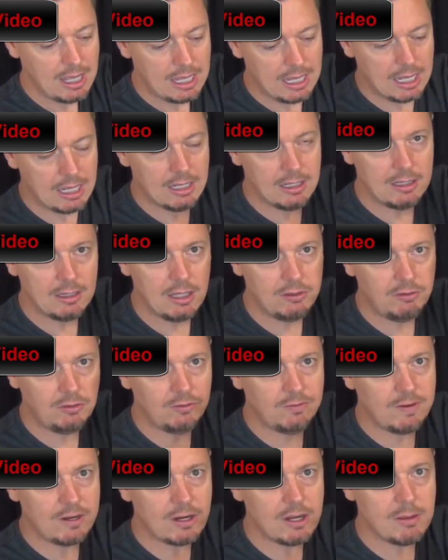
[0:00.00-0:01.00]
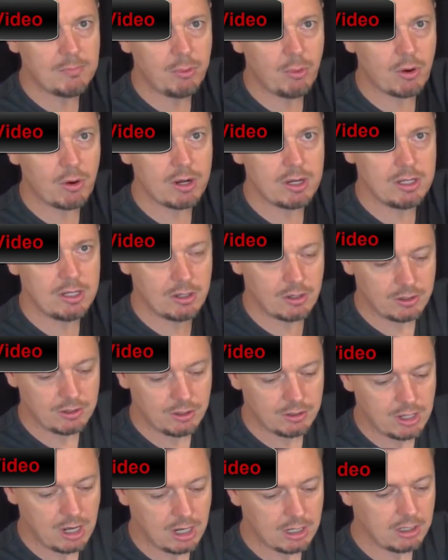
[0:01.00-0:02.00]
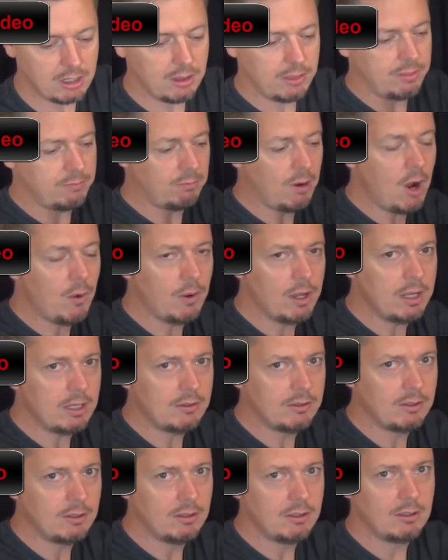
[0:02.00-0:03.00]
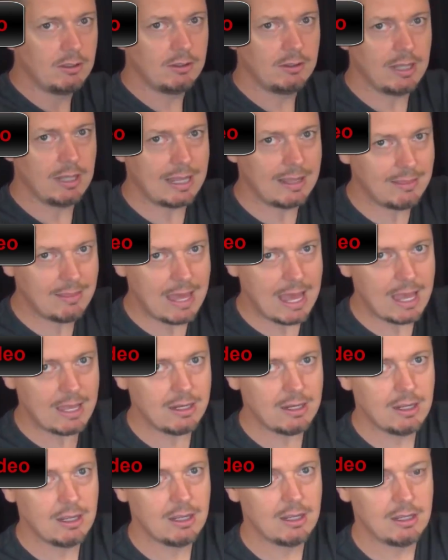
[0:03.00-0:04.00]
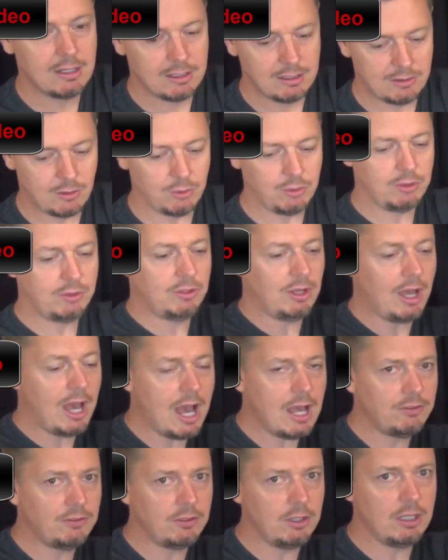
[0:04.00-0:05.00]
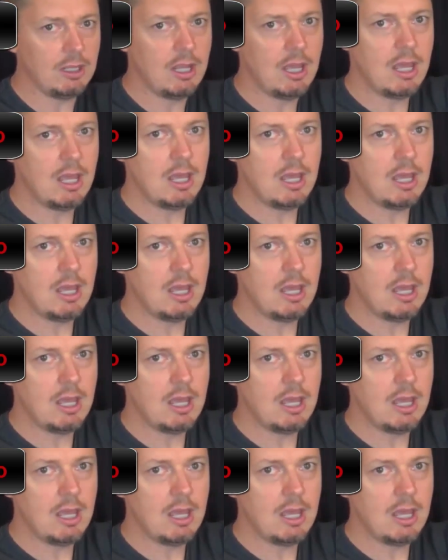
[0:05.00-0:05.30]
And this is very important here. You're not gonna throw it like that. Don't toss it.